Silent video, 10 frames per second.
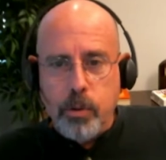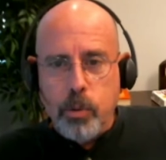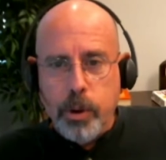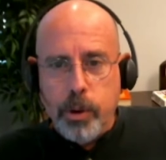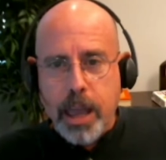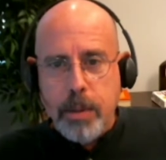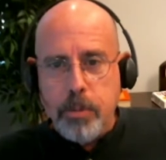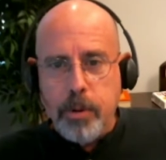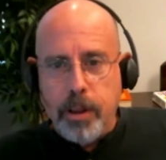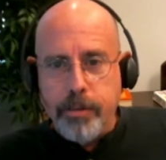we were
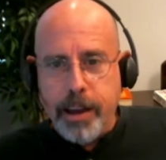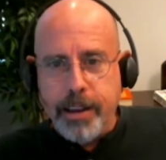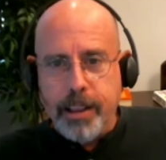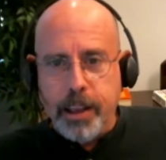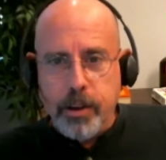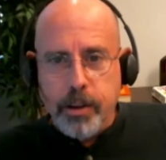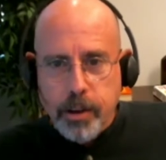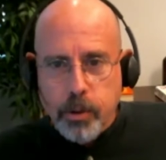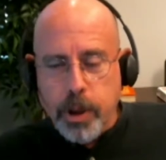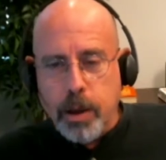capable of handling.
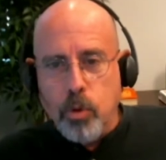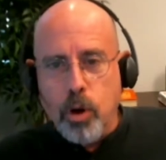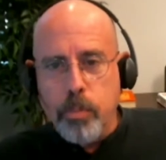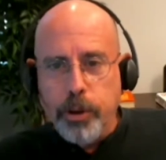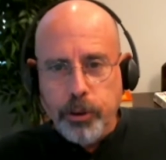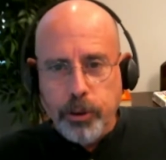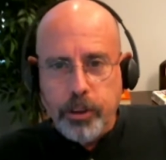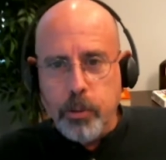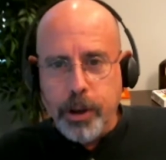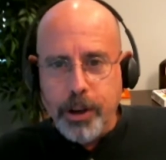We had more business
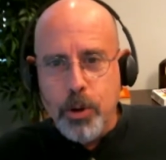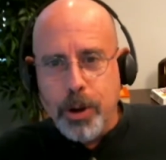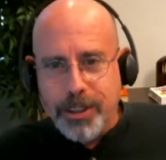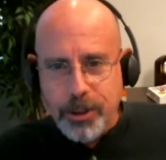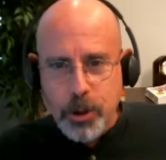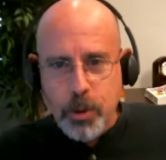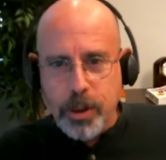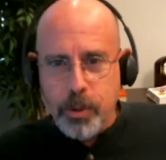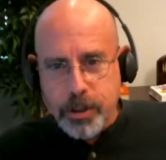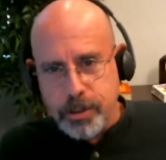than we knew what to do
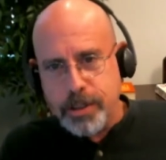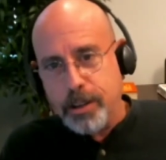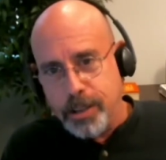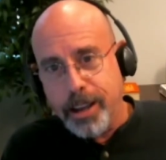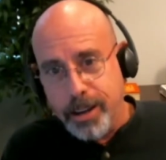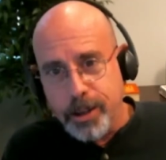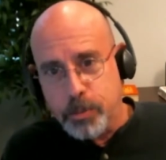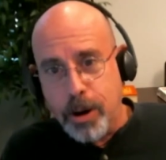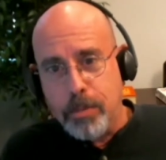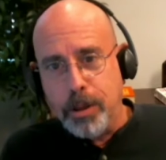with, which sounds like a nice
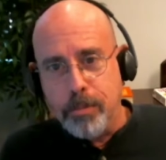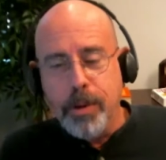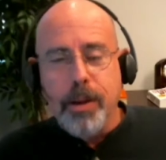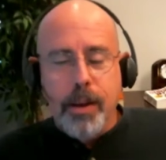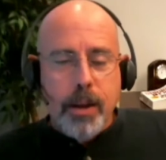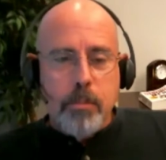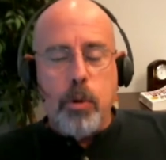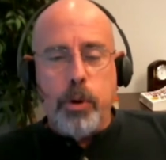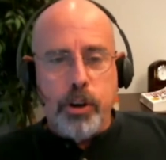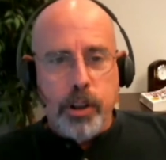problem.
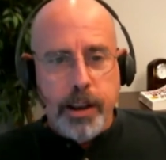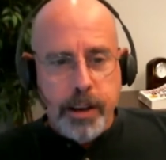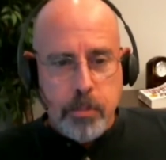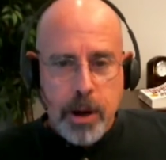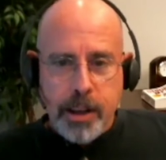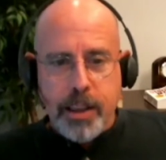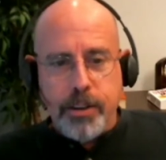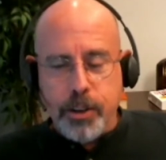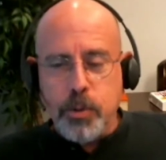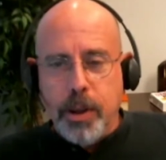But when you're lending money, that
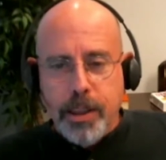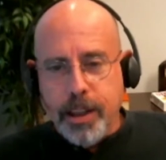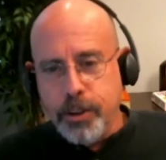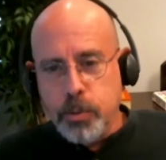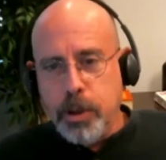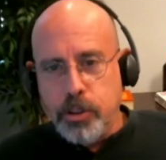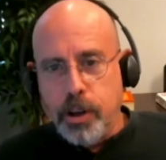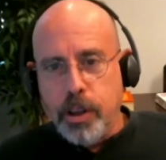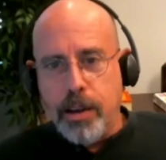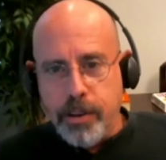just means you
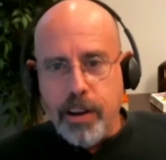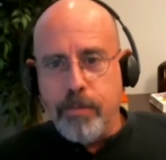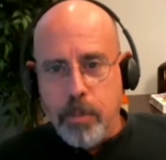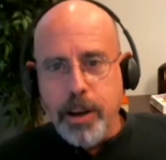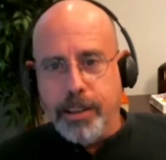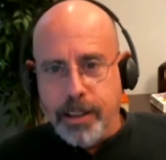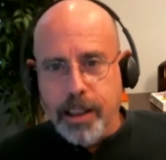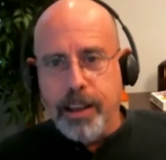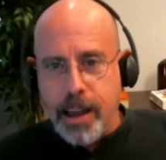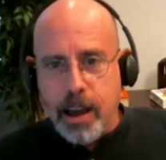don't have enough money to
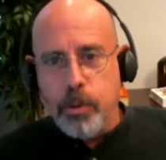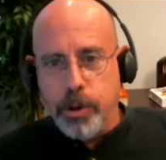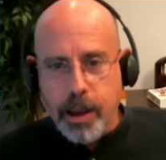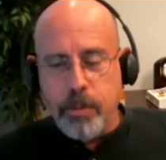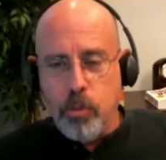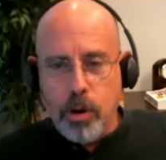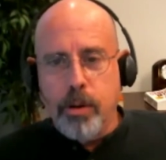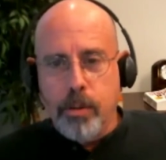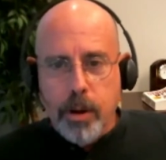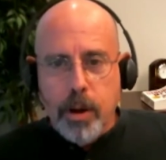lend out when you had
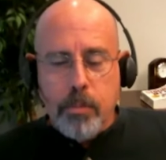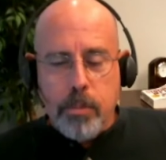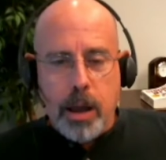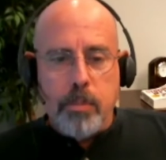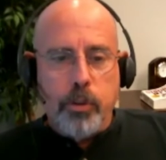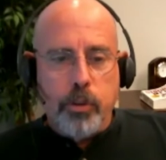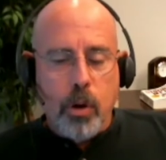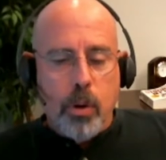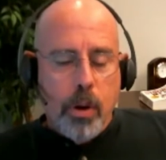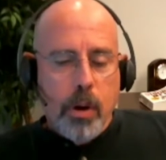more problems.
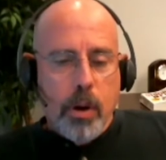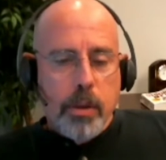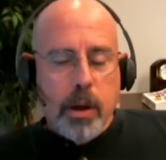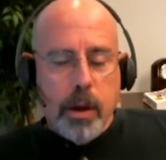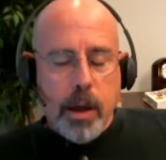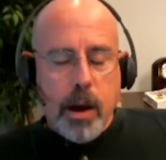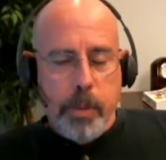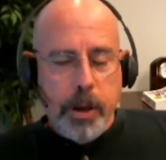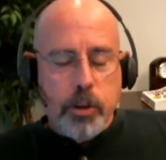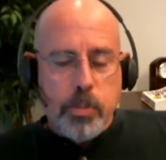So our
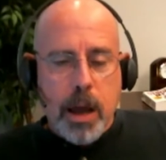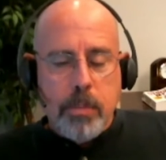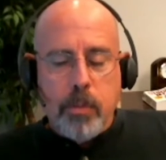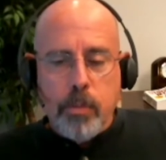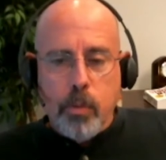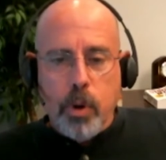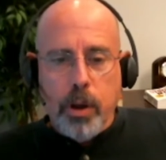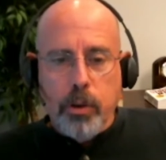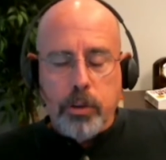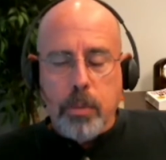biggest problem
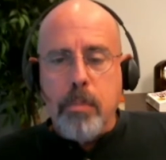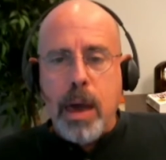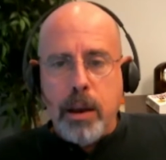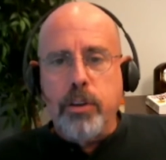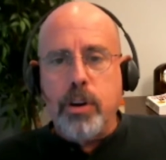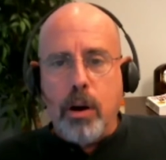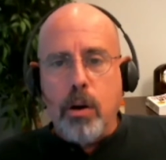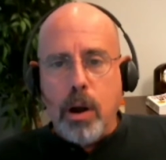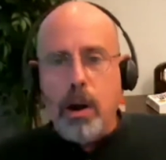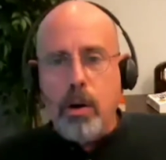was to manage our
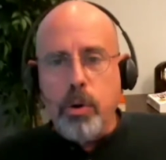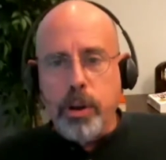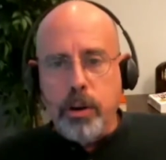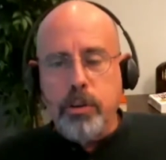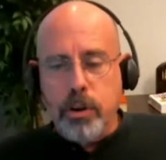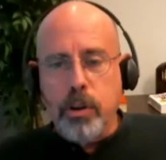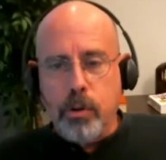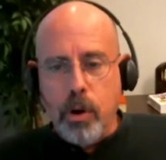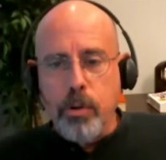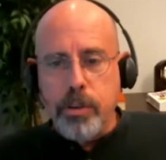own internal
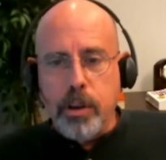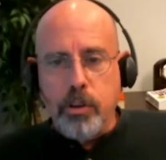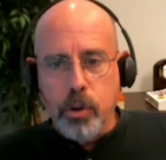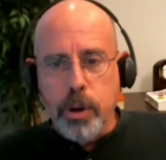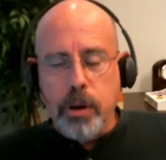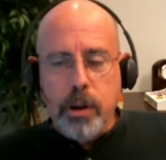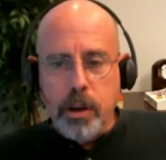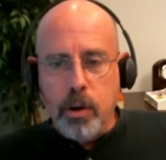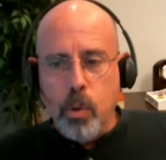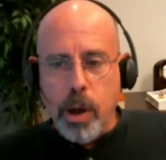growth and do it
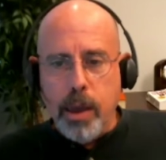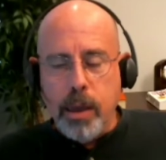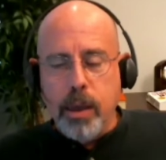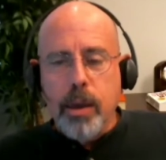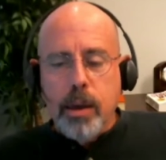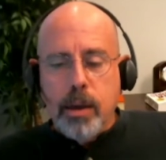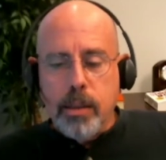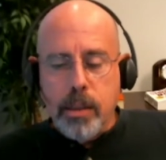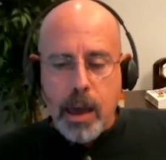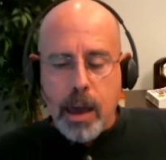in a way
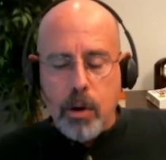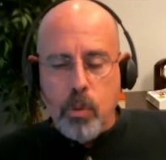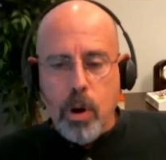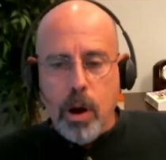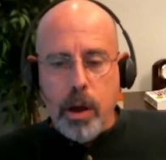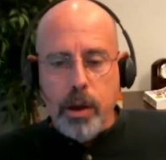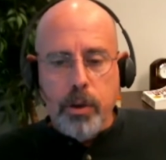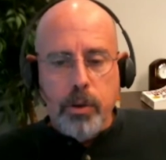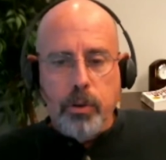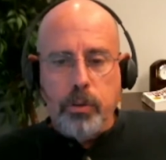that
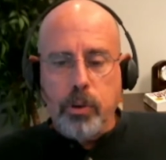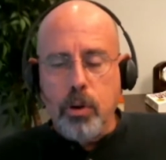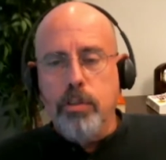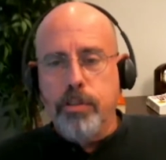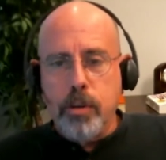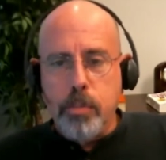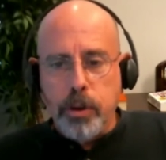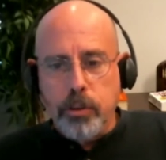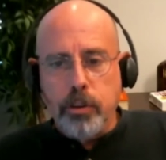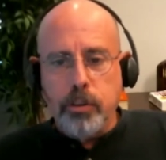was good for the
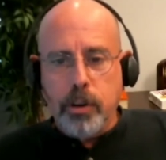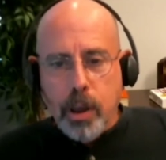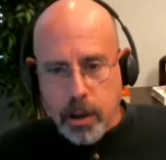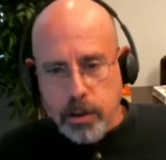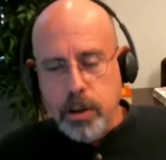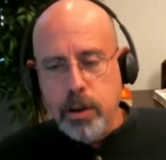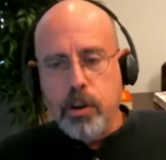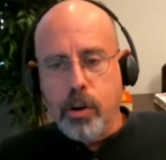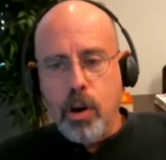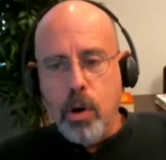business, continue
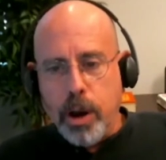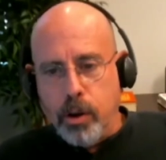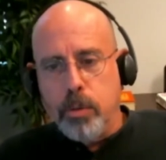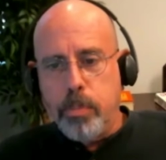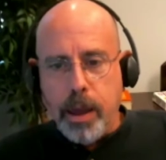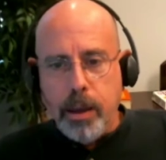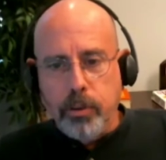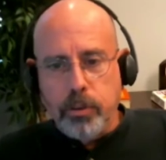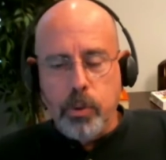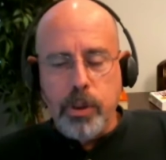to grow at a good
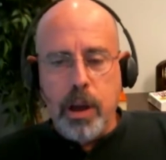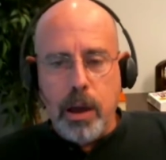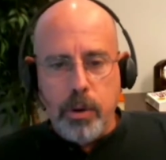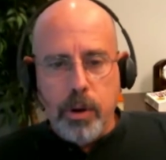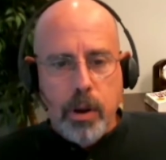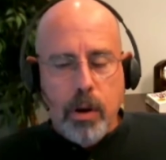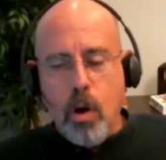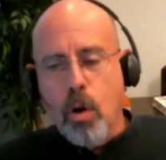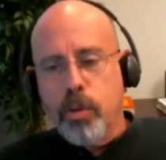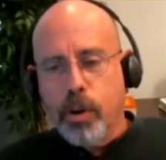pace without
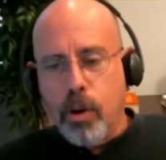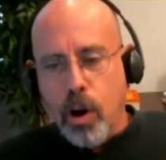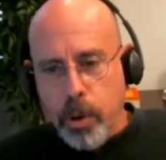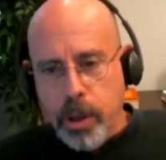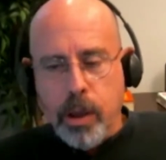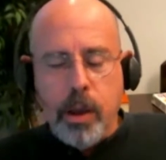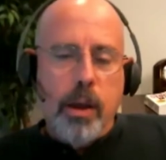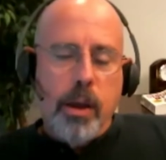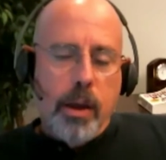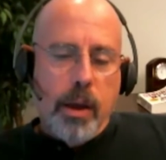overgrowing
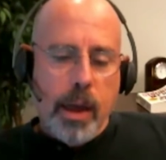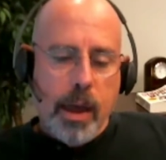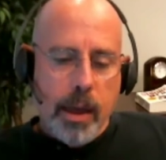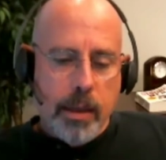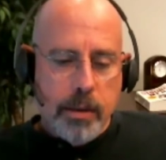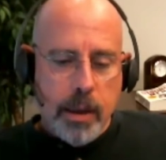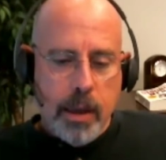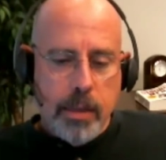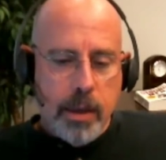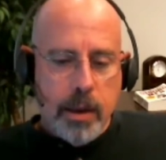
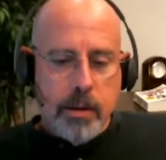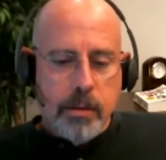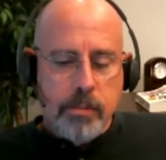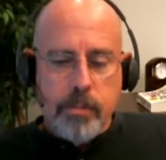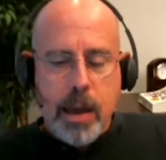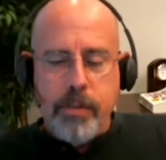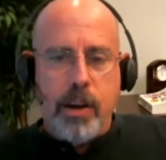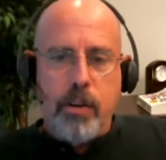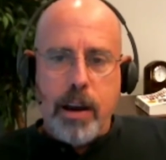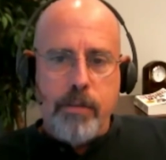and then having
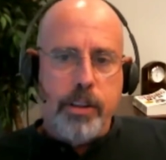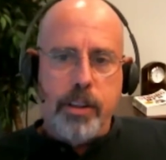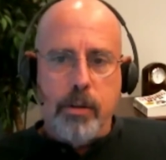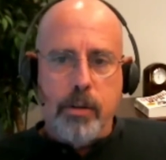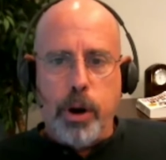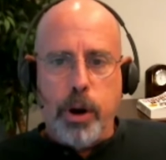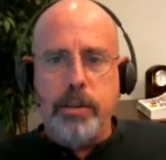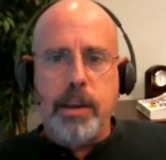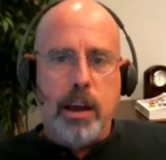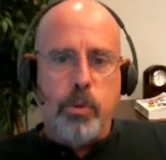everything break
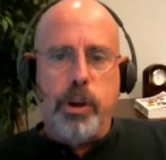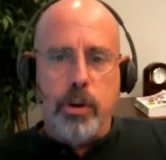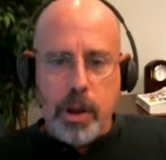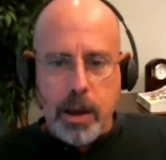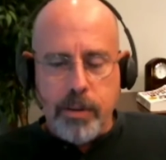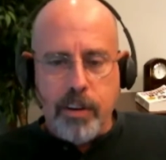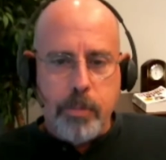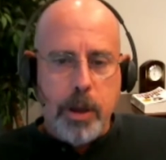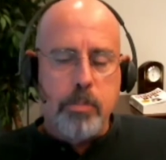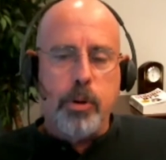down where you don't have enough
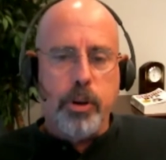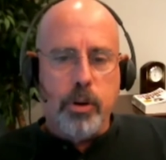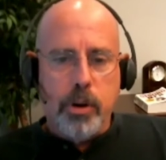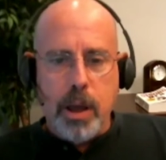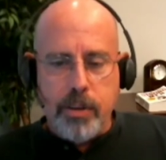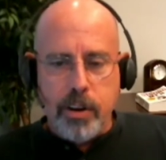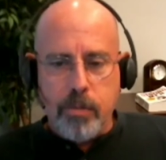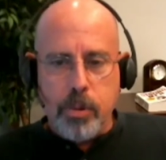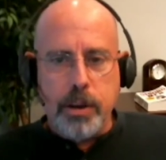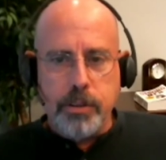people, you don't have
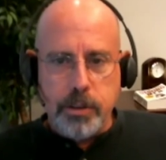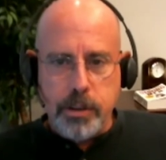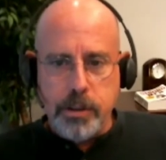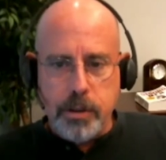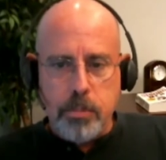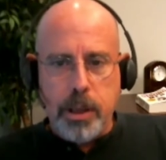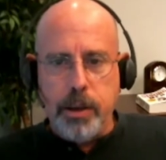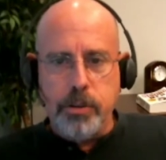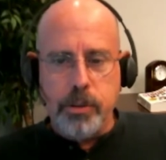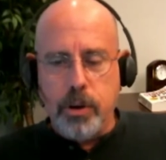enough processes in
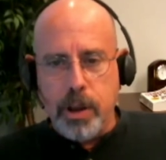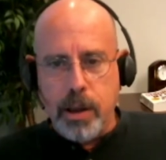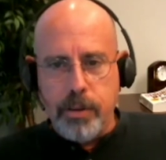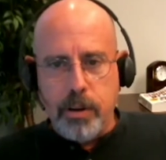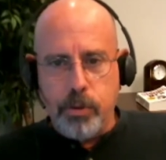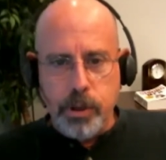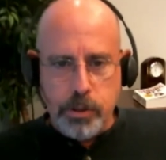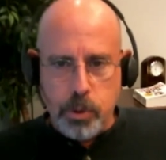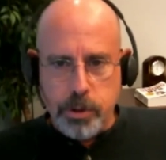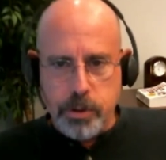place, you don't have enough
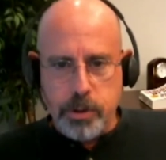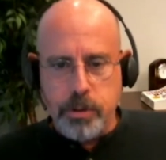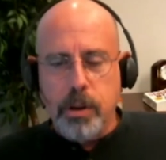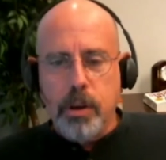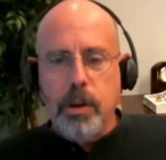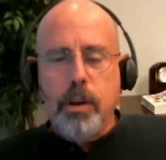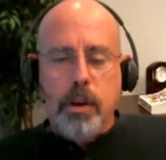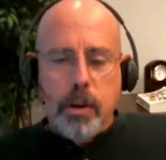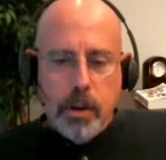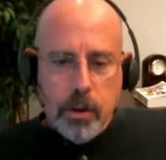resources.
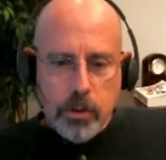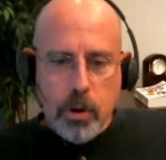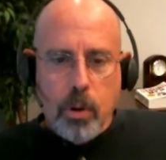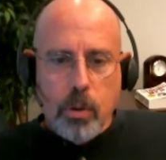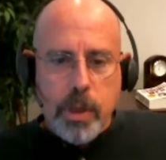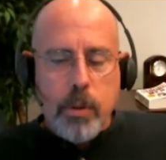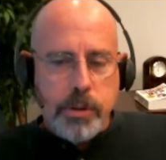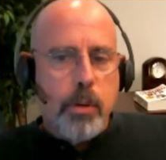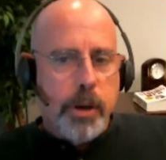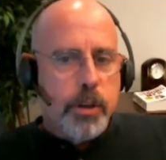So that was
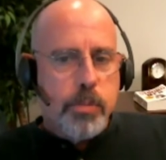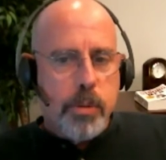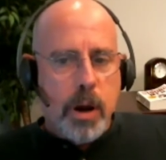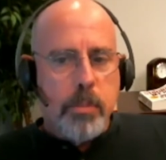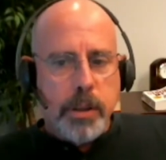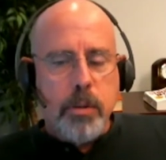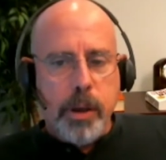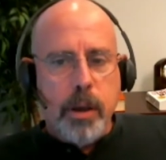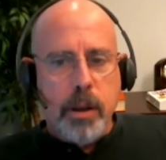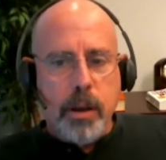our biggest problem at the
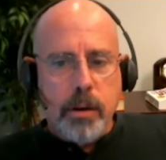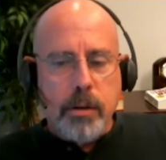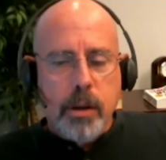beginning. And